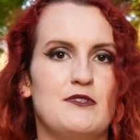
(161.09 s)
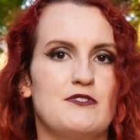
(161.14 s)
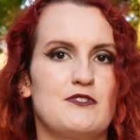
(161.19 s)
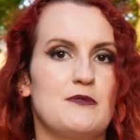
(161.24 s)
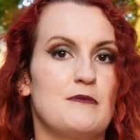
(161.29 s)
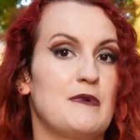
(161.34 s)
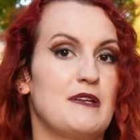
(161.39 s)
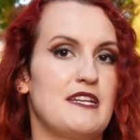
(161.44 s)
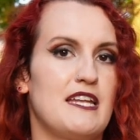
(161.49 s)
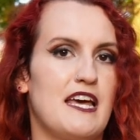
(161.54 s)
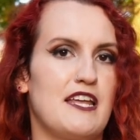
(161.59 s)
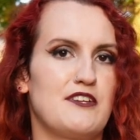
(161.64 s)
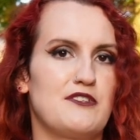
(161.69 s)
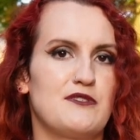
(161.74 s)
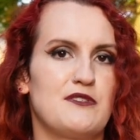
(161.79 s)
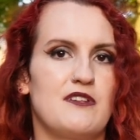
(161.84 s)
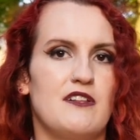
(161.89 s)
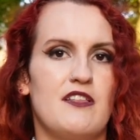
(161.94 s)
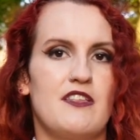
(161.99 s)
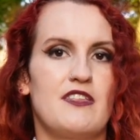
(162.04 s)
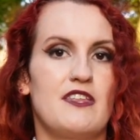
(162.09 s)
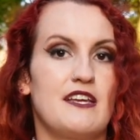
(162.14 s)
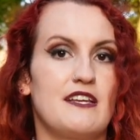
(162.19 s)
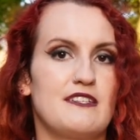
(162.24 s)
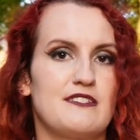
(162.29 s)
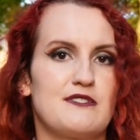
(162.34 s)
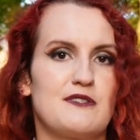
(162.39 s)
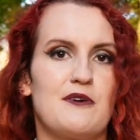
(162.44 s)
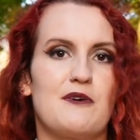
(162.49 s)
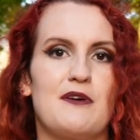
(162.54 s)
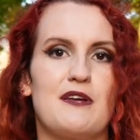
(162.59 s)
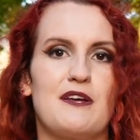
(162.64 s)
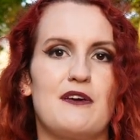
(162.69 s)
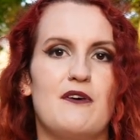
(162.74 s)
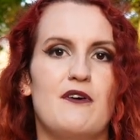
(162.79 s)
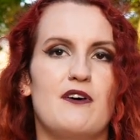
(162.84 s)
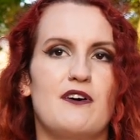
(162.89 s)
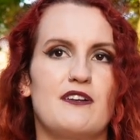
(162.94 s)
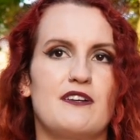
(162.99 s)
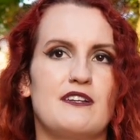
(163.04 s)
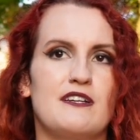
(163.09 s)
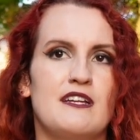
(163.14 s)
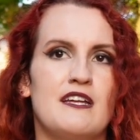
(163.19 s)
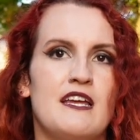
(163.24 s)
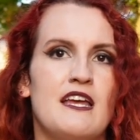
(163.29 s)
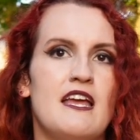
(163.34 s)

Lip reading: supernatural things going on,